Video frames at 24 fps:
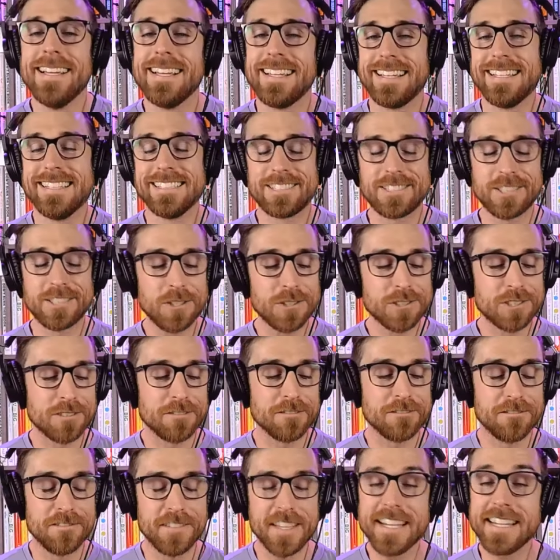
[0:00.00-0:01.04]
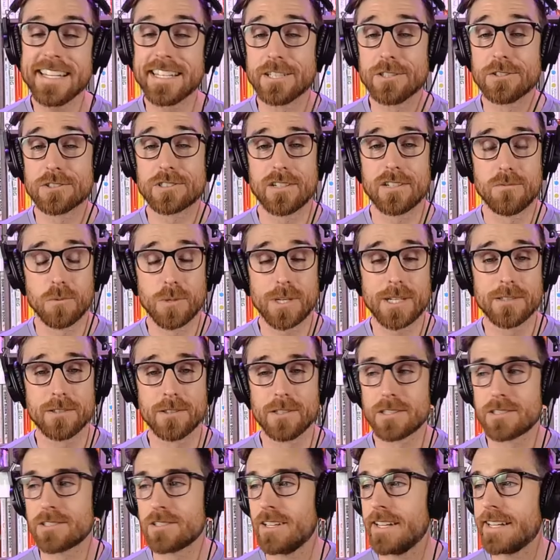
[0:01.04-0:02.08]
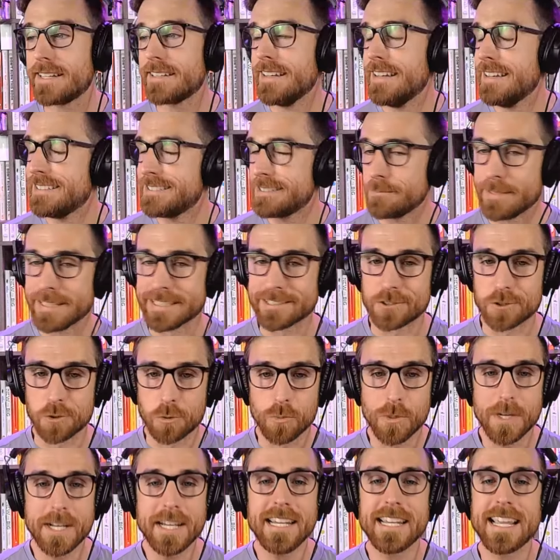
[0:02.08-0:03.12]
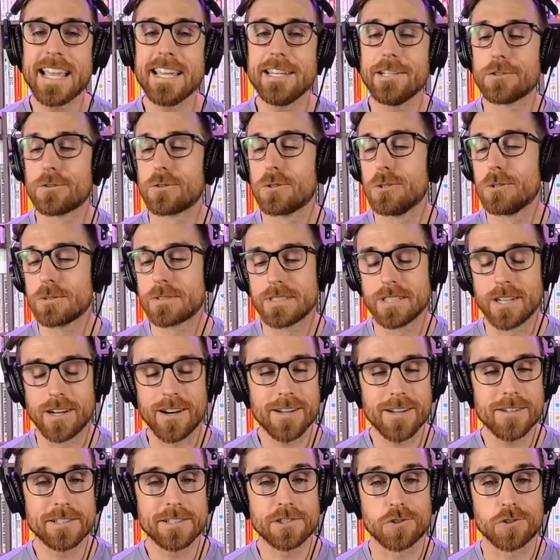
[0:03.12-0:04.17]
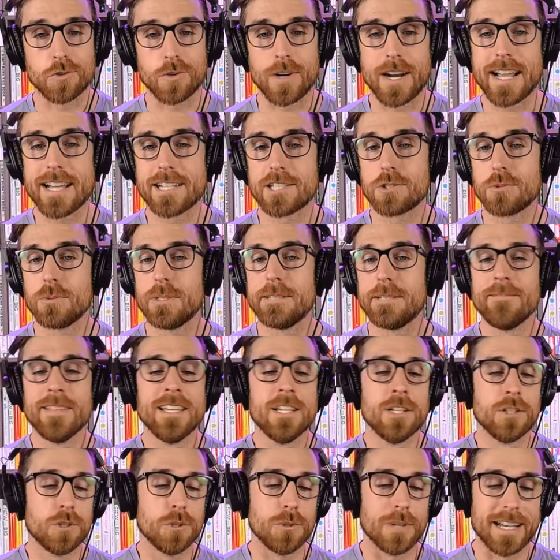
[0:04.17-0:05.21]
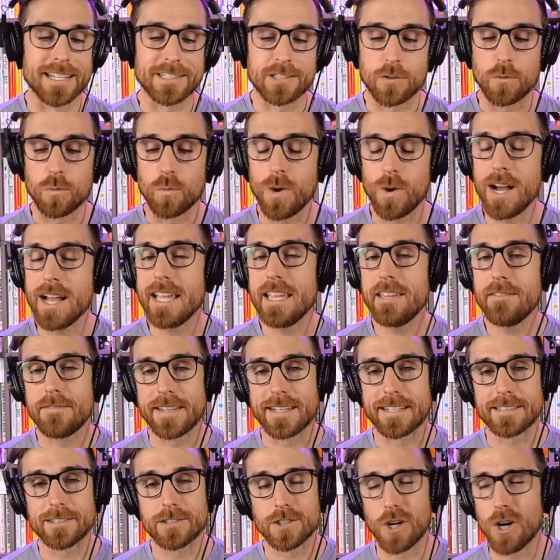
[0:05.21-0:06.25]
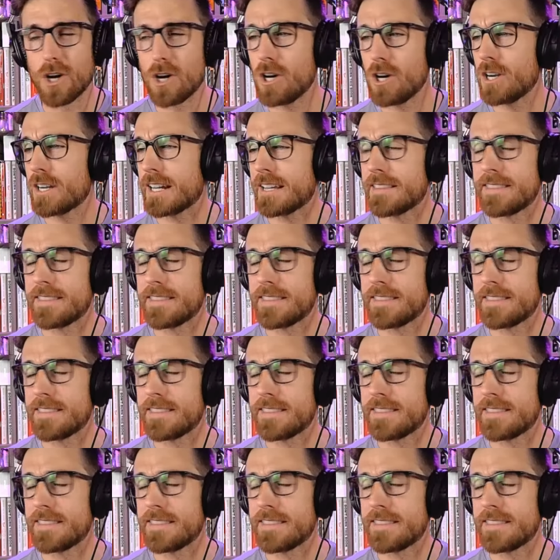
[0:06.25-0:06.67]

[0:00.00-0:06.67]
He shows videos of what it looks like to be a 28-year-old college graduate who has a wife and a dog,